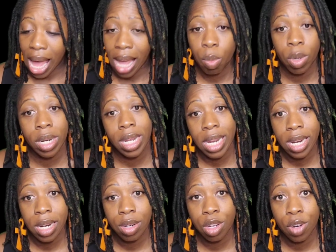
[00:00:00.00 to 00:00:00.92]
I want to
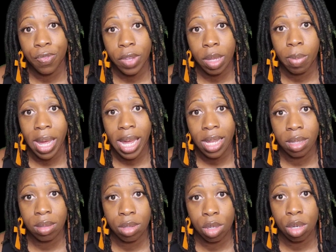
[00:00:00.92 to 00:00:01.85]
hear your feedback,
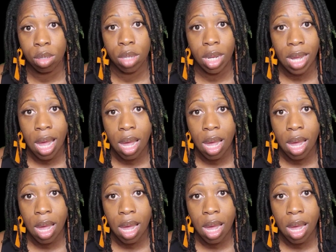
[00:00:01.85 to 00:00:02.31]
your